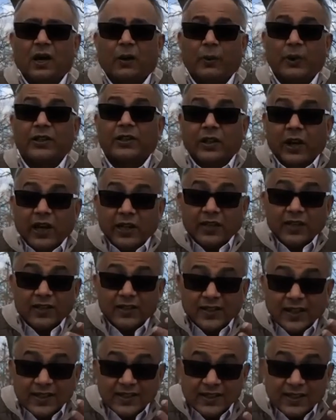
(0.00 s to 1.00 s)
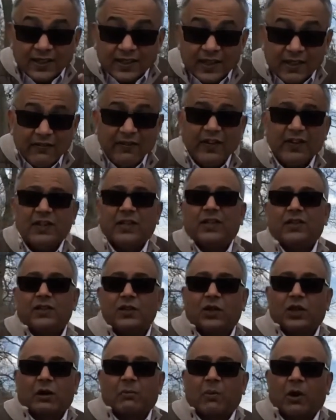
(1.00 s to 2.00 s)
with greater sensitivity
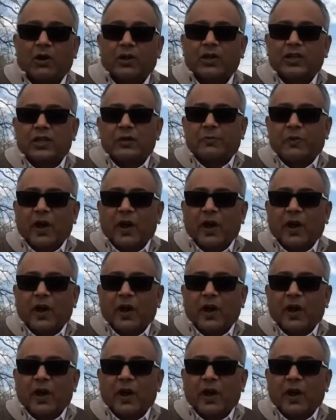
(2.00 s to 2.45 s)
to commodity